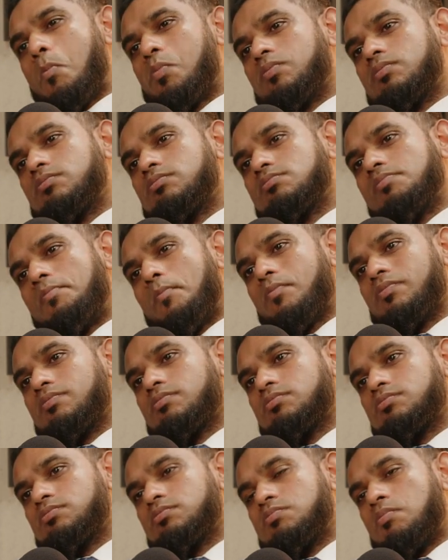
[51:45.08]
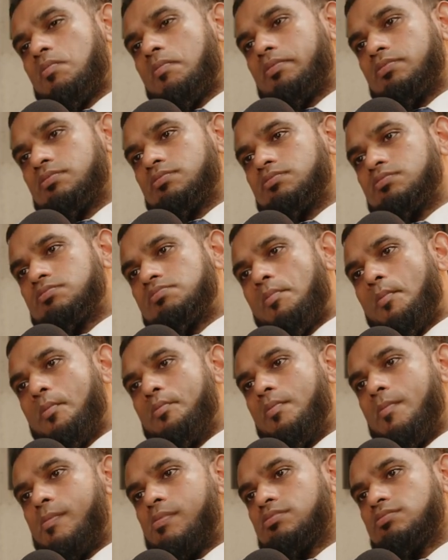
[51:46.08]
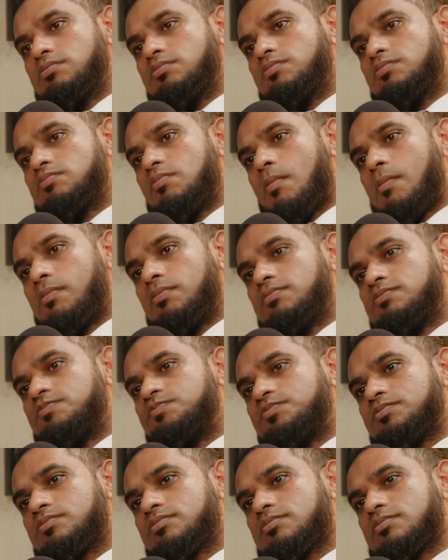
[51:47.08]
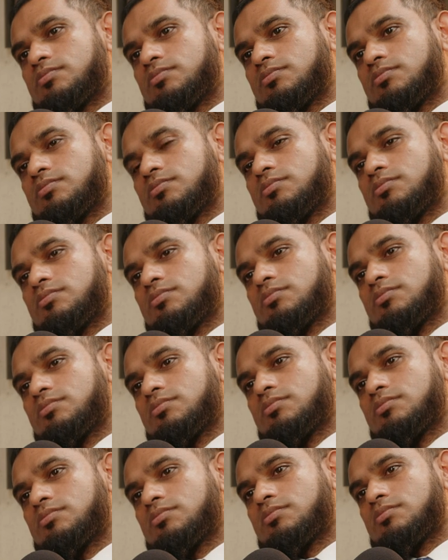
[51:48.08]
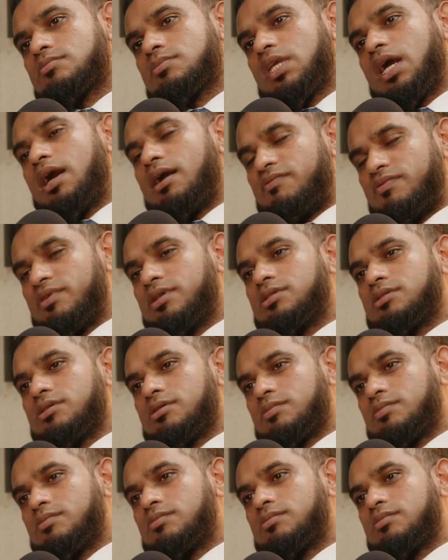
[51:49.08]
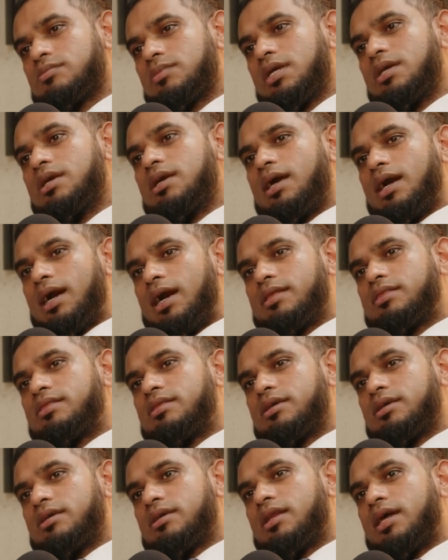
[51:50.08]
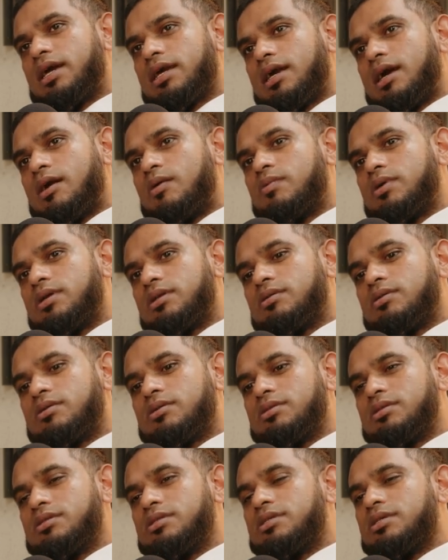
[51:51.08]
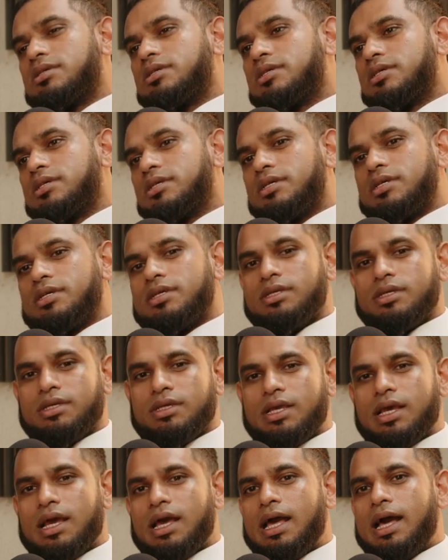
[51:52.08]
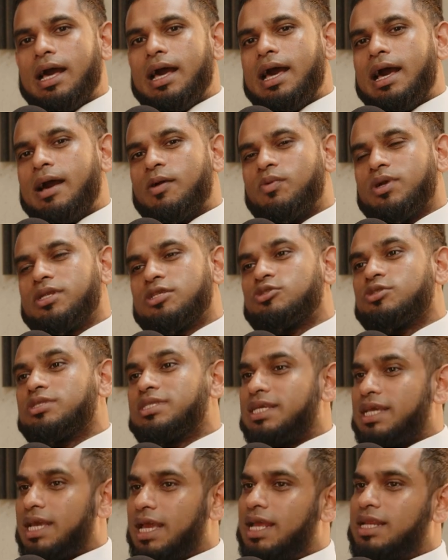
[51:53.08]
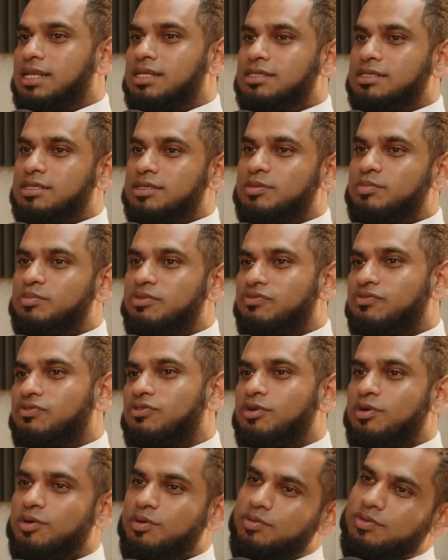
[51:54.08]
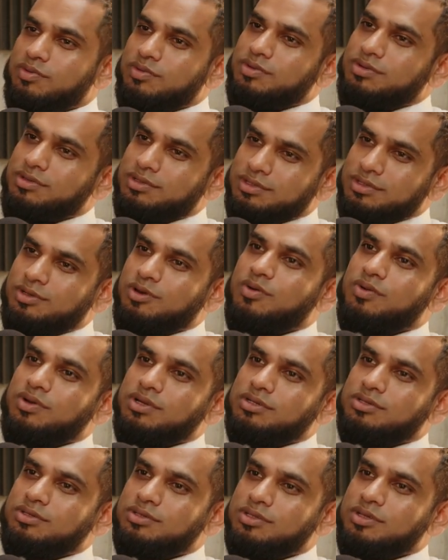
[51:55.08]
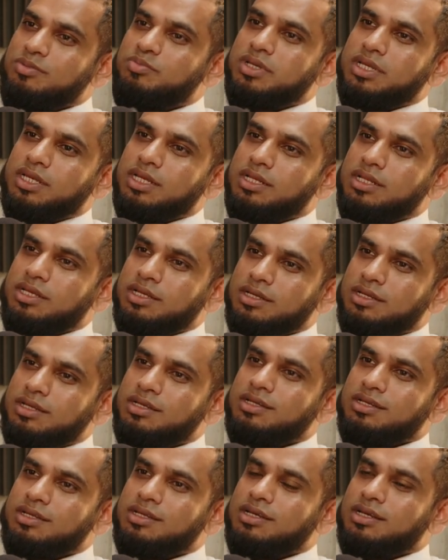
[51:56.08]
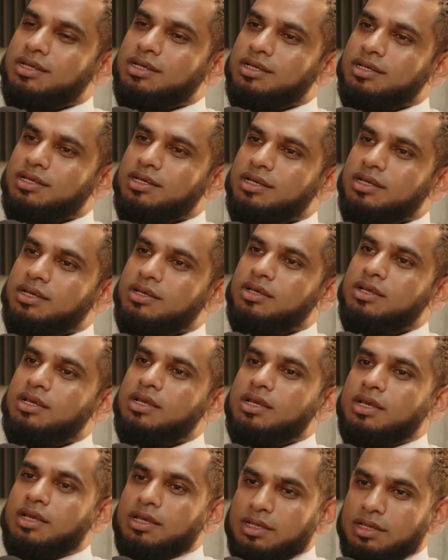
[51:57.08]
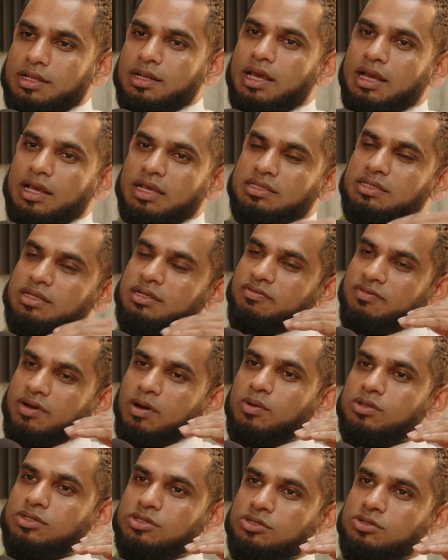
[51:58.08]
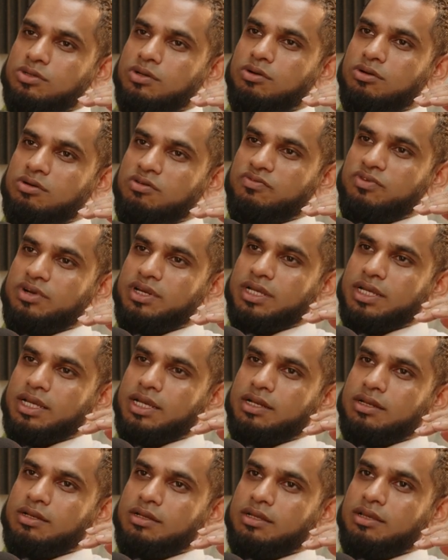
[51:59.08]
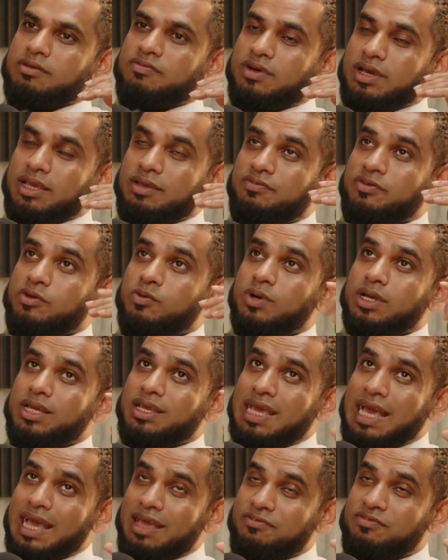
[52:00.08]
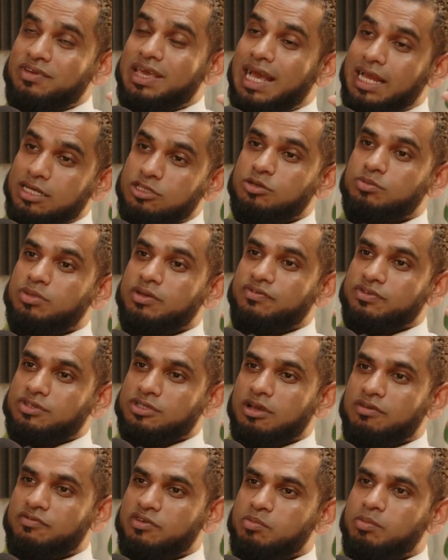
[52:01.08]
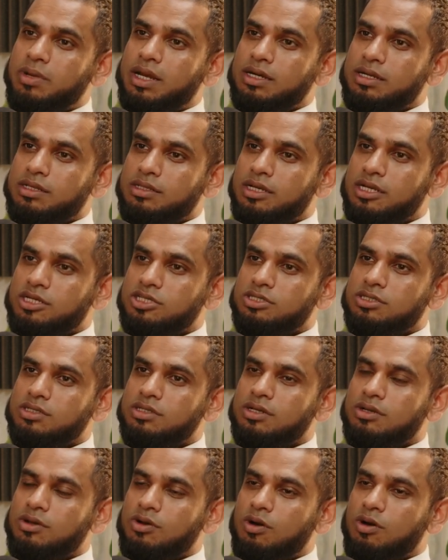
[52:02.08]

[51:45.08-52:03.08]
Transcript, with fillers: Do you feel like you were dreaming too big, where you're forgetting the basics? So you... I think so. I think like I went on the, I, I went to the end before going to the, beginning stepping stones yeah, of yeah. gradually growing like i said if i was to do it all over again if I, if he were if he had to be serving bangladesh